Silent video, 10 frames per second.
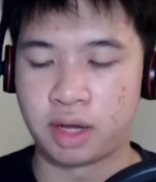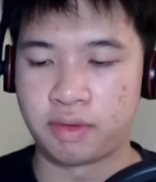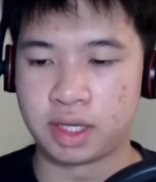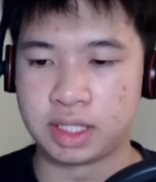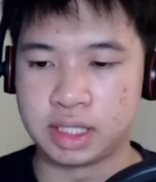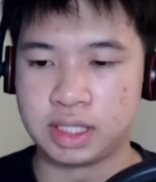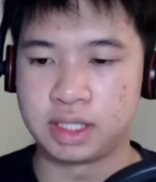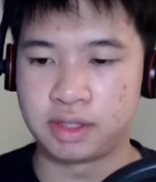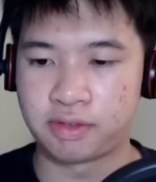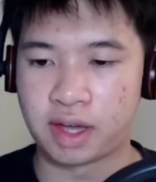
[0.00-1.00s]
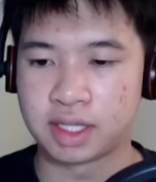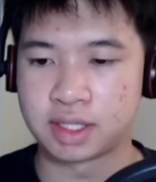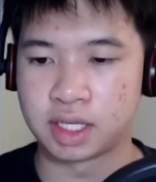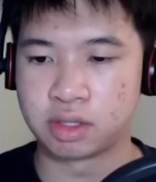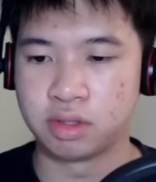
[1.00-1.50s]
an easy, fast
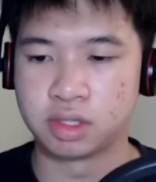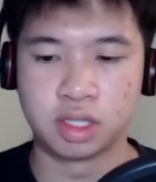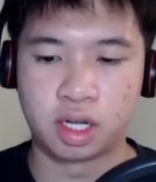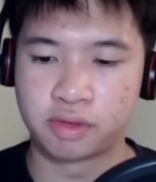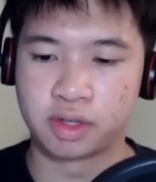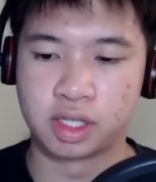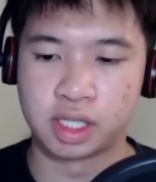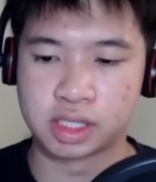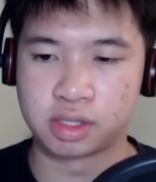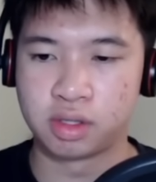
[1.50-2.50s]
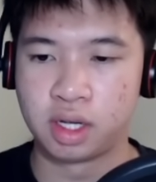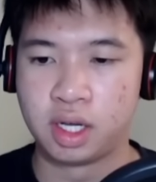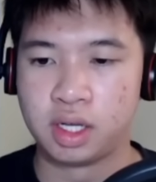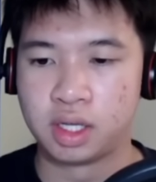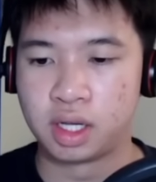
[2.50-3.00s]
cycle. A lot of good Elixir.
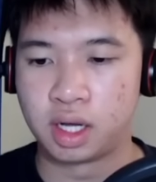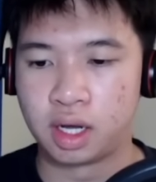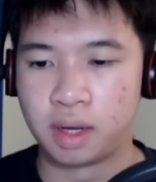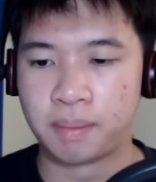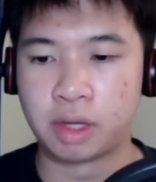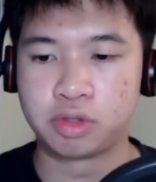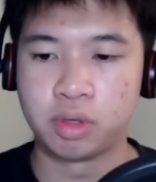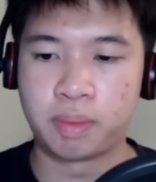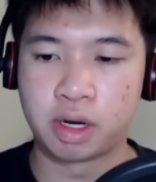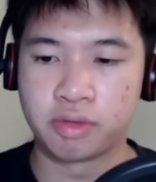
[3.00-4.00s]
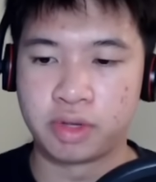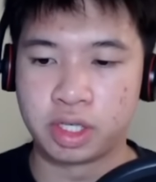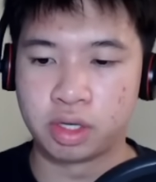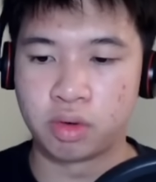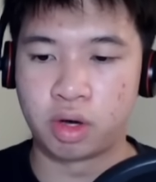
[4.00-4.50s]
I'll do a better
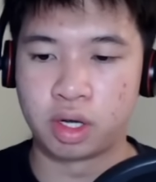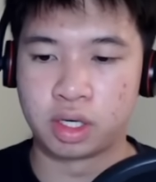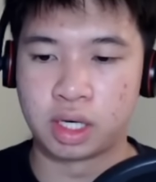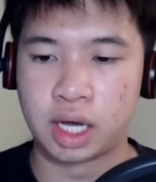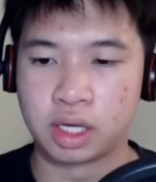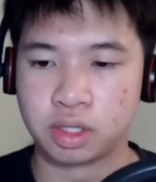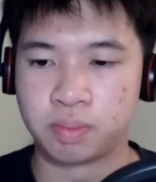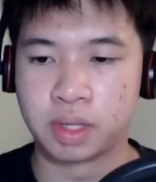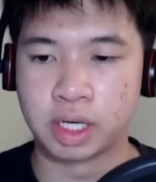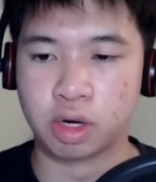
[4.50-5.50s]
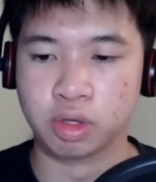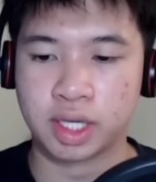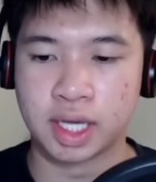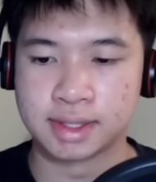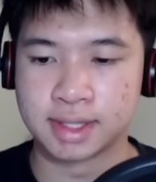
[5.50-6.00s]
video on how to play early
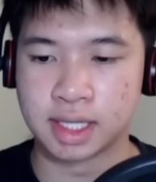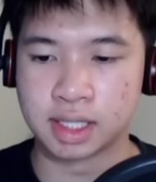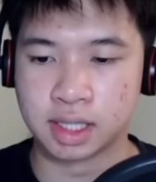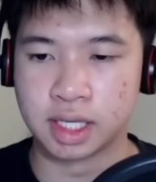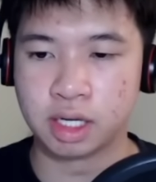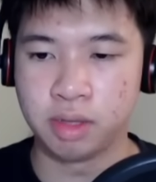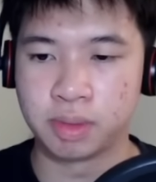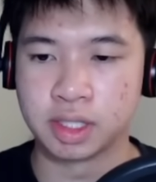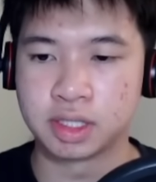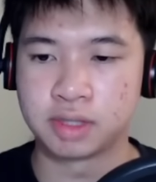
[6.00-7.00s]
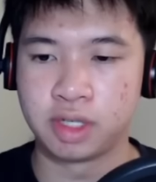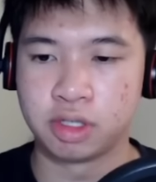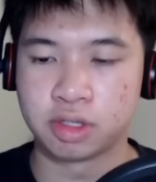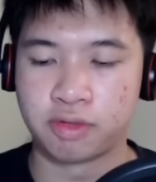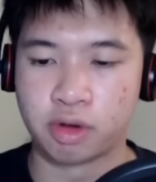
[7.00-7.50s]
hand cycling later, but this video
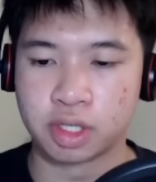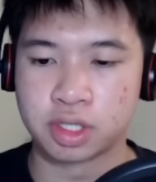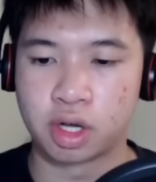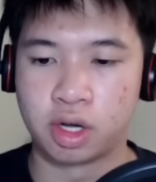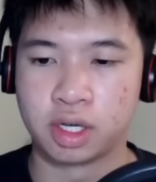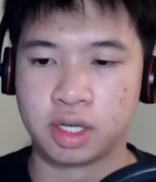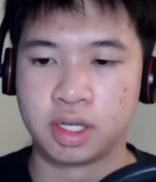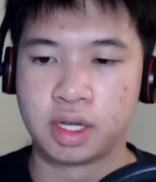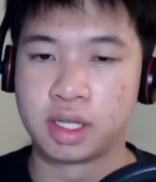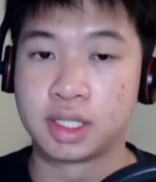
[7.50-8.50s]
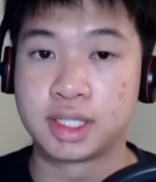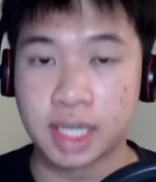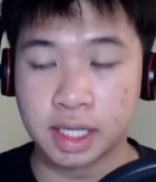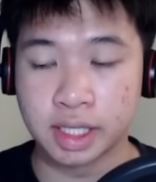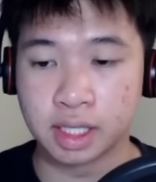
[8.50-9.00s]
is a focus on
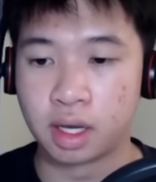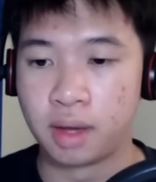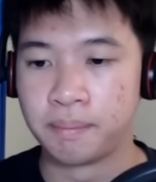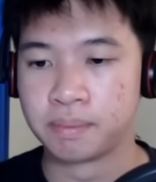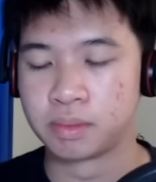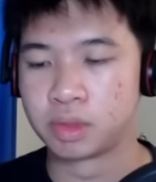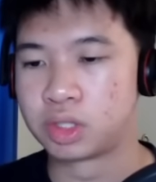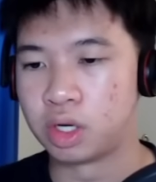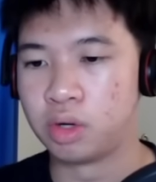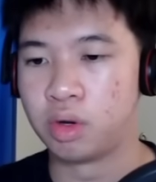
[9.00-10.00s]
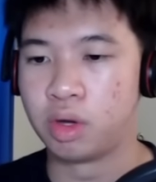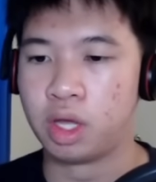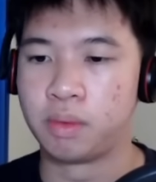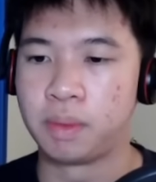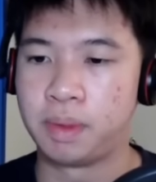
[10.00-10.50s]
selling. So
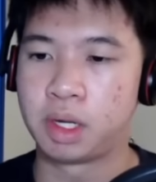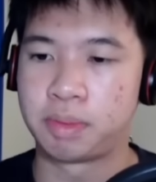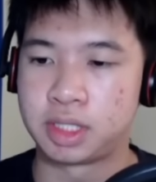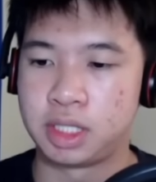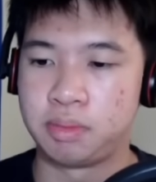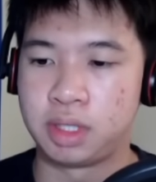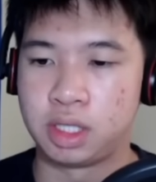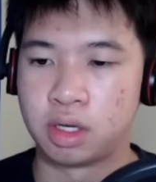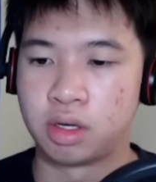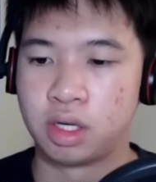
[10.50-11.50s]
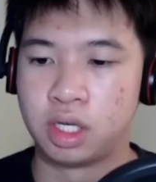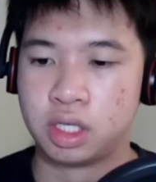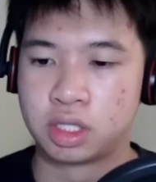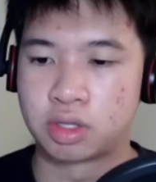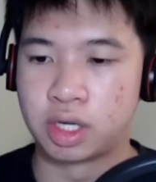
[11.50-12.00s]
we built up a team here,
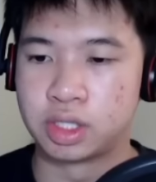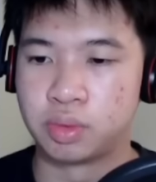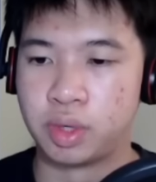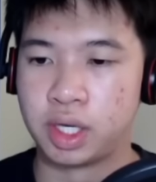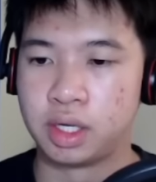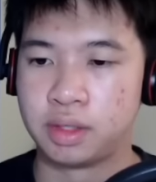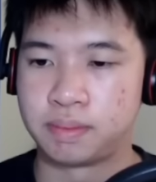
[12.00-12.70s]
trying to win